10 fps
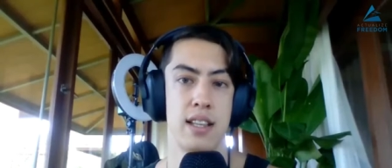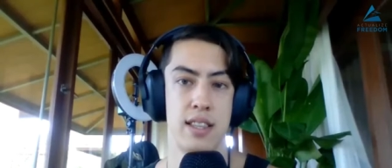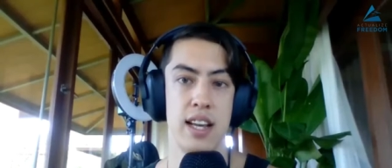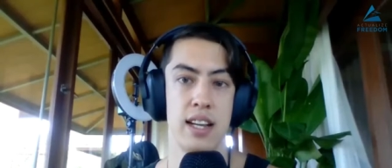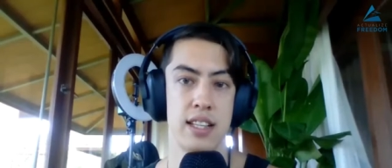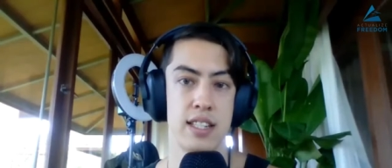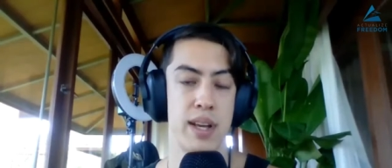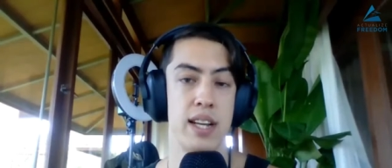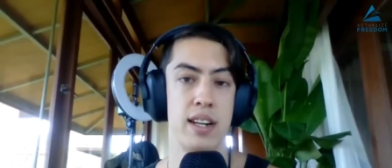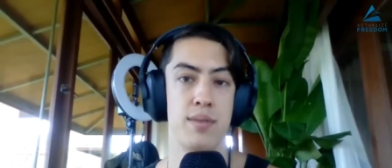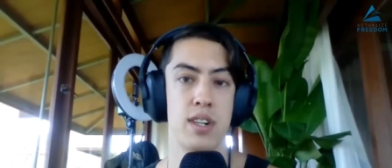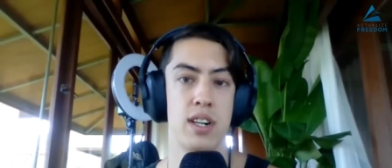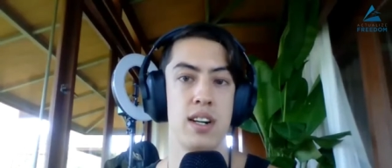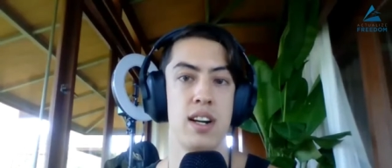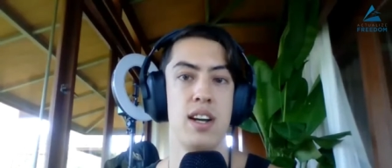the thing that's making it
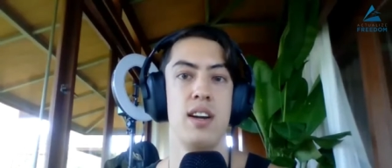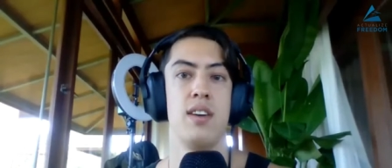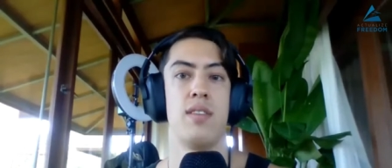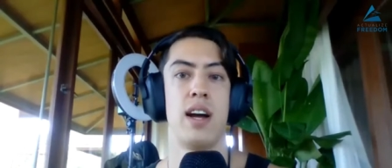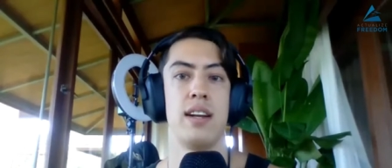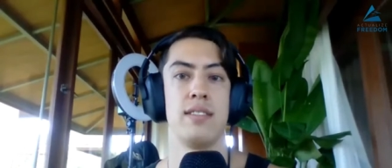work, right?